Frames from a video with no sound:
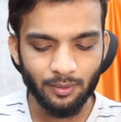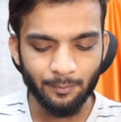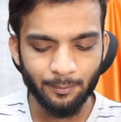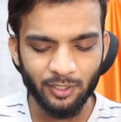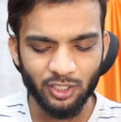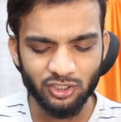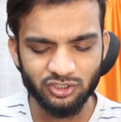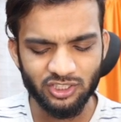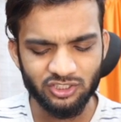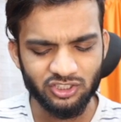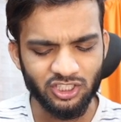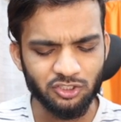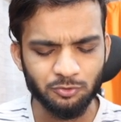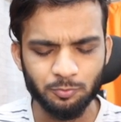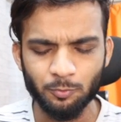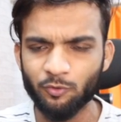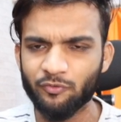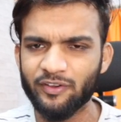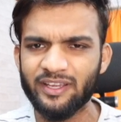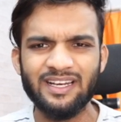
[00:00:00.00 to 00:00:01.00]
because you're just
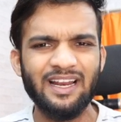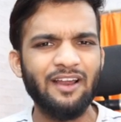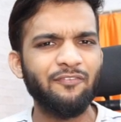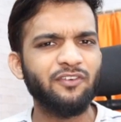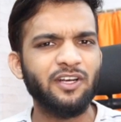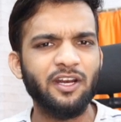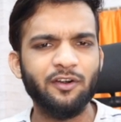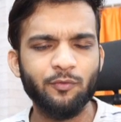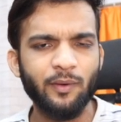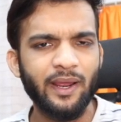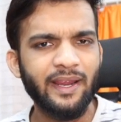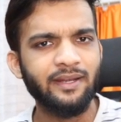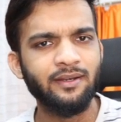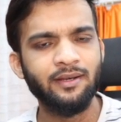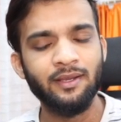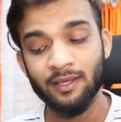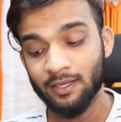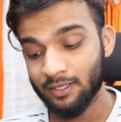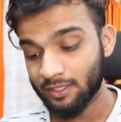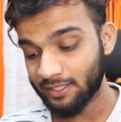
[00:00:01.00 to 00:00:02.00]
moving left and right.
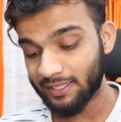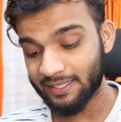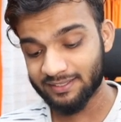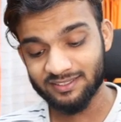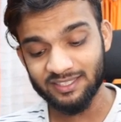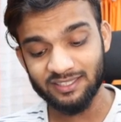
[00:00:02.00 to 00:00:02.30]
That's